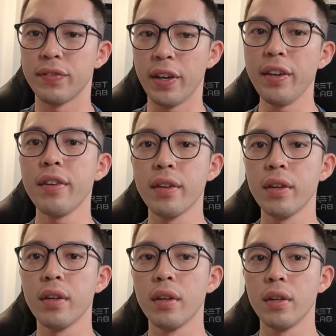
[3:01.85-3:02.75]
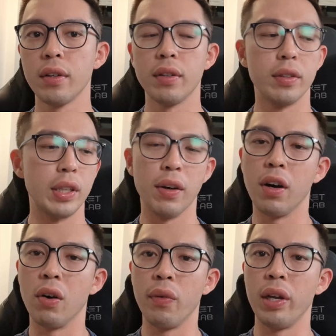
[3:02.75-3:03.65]
fine. Now
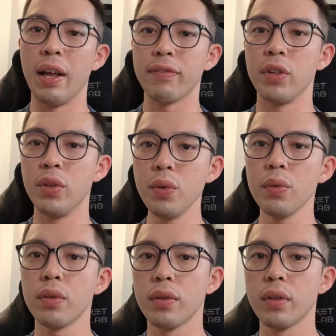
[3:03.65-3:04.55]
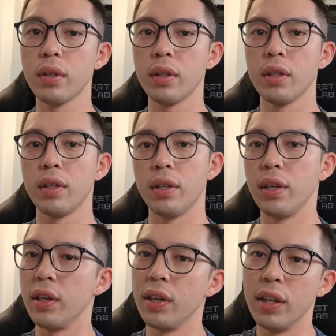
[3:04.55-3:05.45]
all we left to do
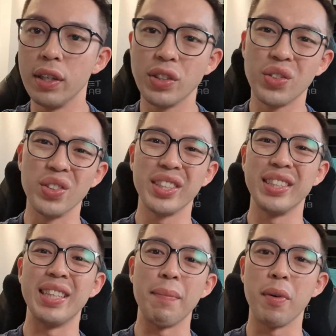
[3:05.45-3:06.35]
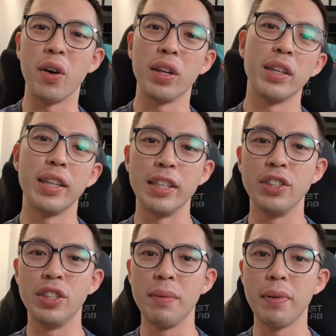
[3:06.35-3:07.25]
is to snap on that
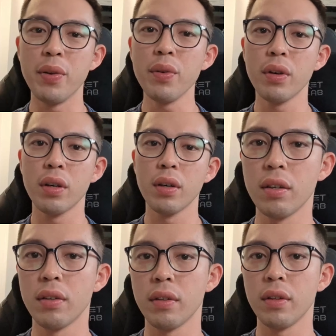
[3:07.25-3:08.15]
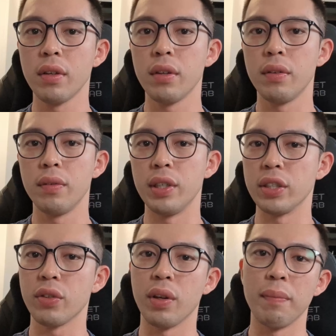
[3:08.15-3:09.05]
GPU. I'm
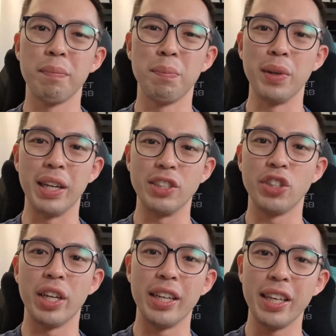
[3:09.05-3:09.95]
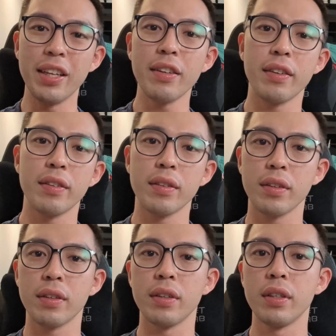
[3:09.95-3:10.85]
just gonna put that shit in
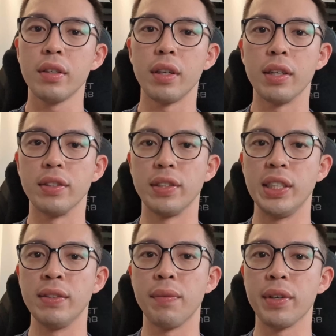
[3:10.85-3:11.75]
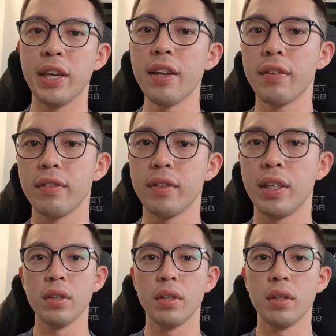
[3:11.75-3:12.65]
and see what we get.
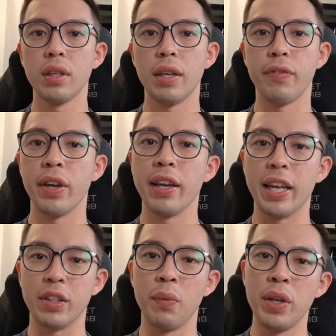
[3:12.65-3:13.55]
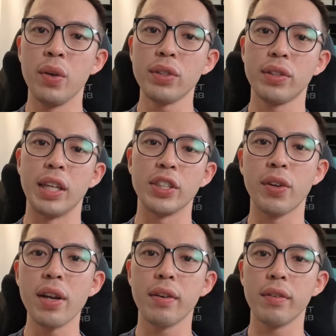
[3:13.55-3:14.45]
If we can get the Windows, that's
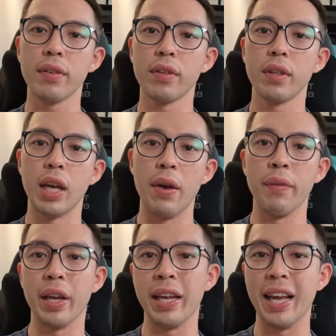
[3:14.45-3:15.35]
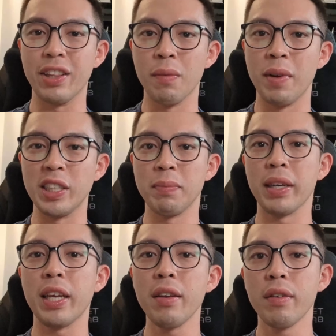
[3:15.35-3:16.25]
great. And we can get the
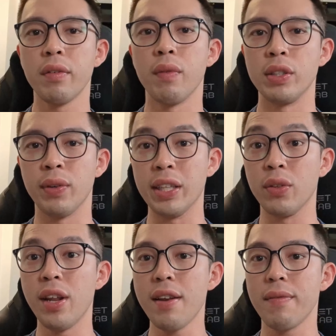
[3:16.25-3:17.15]
benchmarking once we get to that.